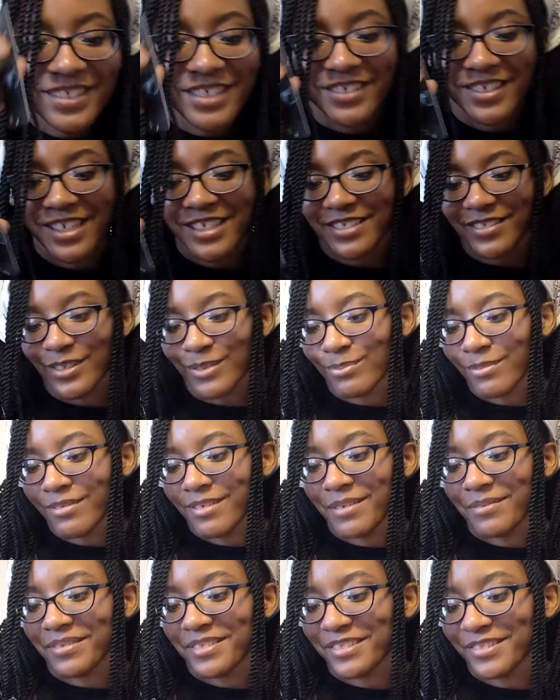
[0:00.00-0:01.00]
You guys know it's my
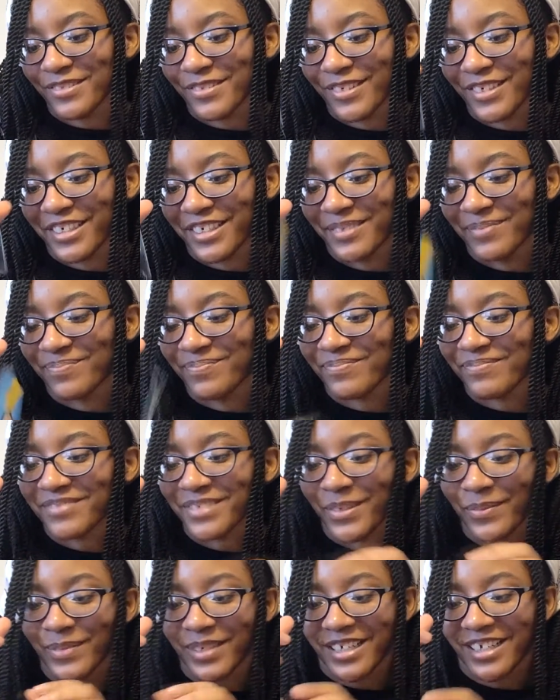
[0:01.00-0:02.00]
favorite store.
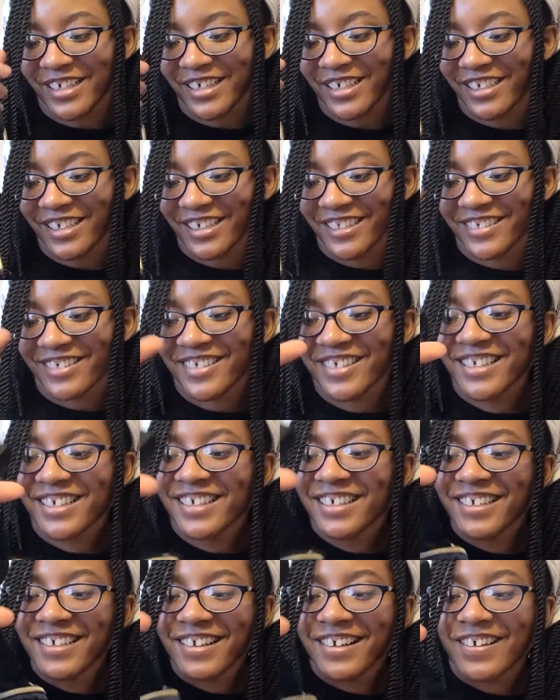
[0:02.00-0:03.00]
Oh, my God.
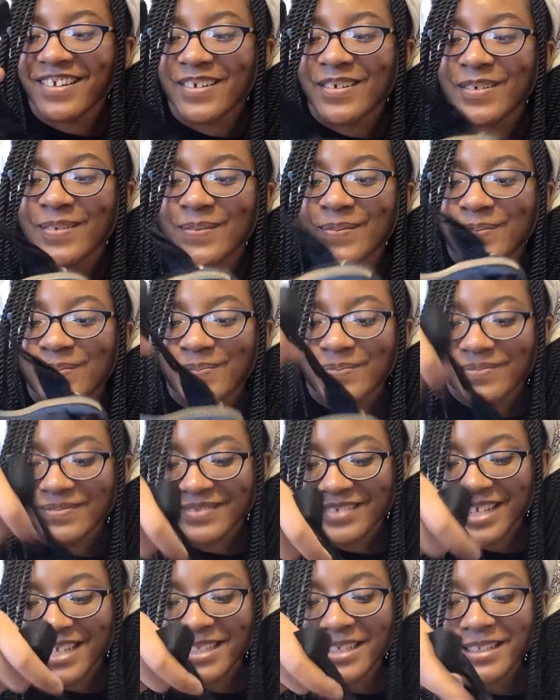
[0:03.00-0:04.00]
And
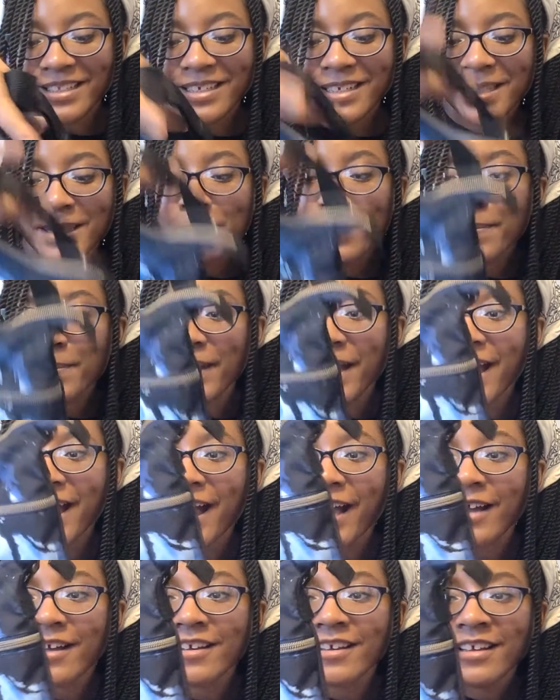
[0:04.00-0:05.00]
then look at the
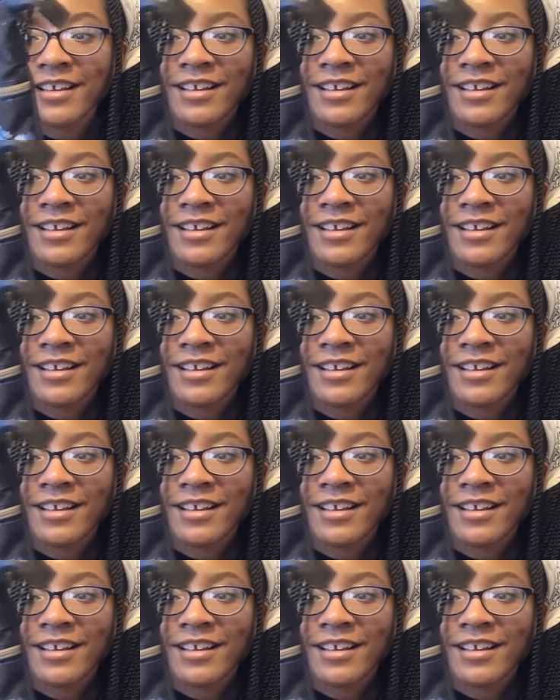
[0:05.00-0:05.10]
back.